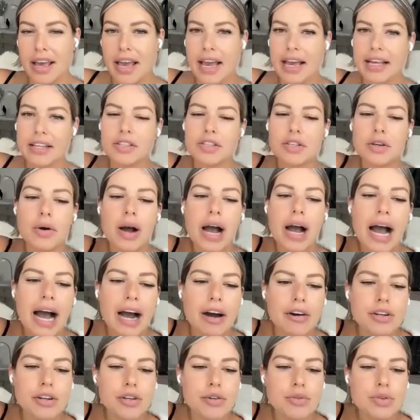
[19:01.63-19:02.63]
And so,
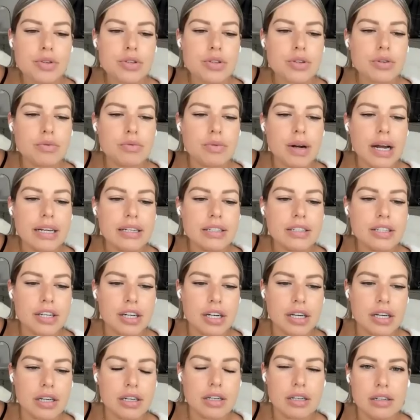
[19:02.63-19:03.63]
how do you
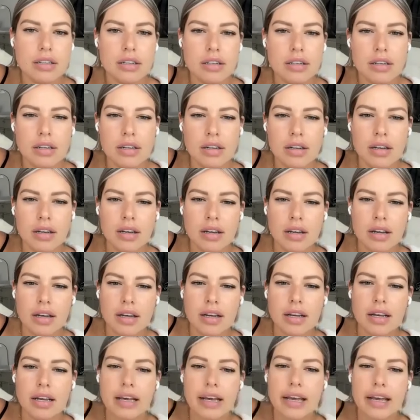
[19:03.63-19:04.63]
surrender?
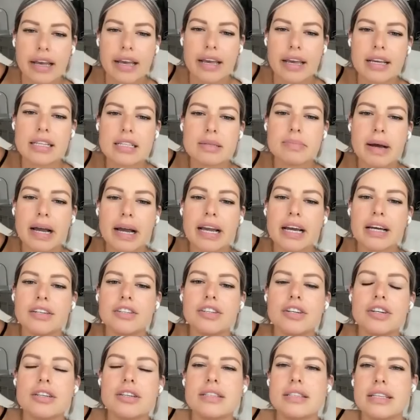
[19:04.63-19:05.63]
Is by
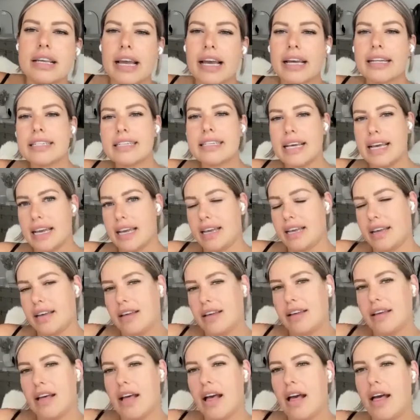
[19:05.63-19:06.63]
understanding
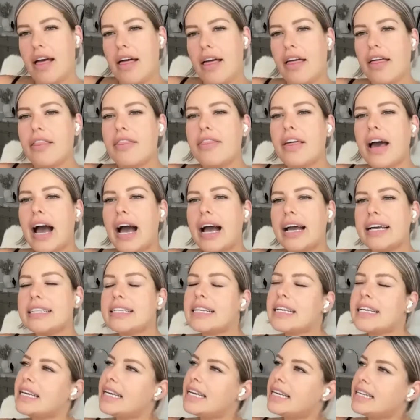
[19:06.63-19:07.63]
that
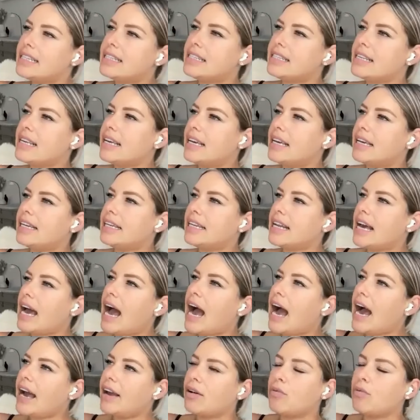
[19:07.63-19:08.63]
it's an
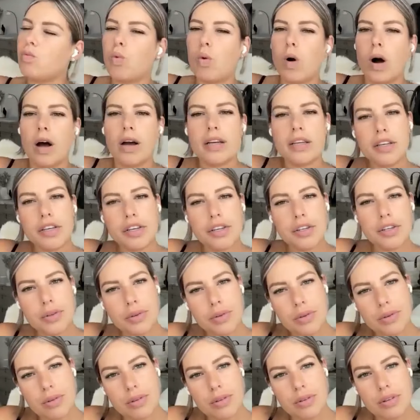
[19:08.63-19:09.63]
I want
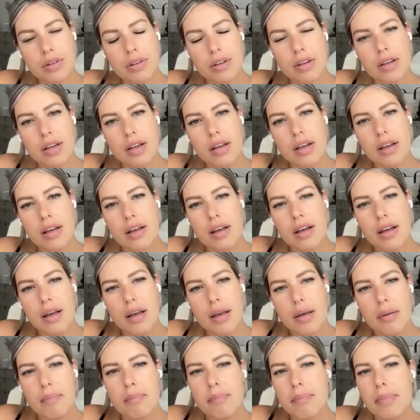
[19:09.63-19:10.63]
you,
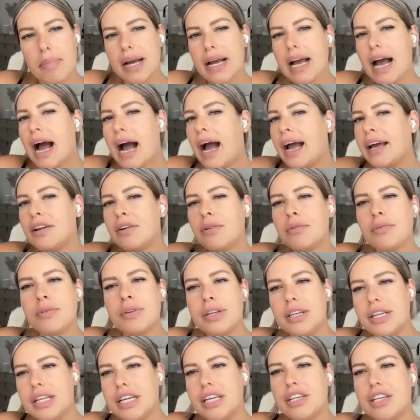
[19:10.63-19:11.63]
but I don't
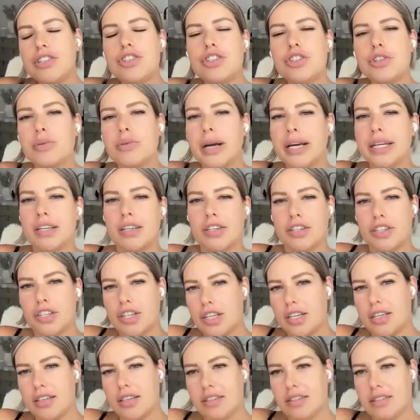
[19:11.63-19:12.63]
need you
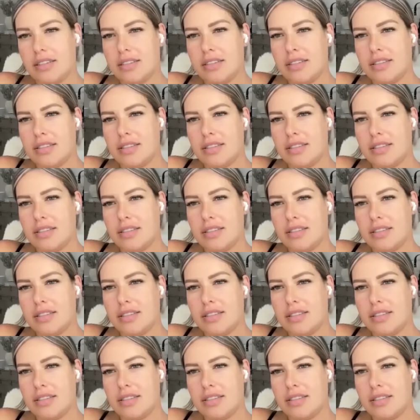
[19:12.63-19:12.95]
energy.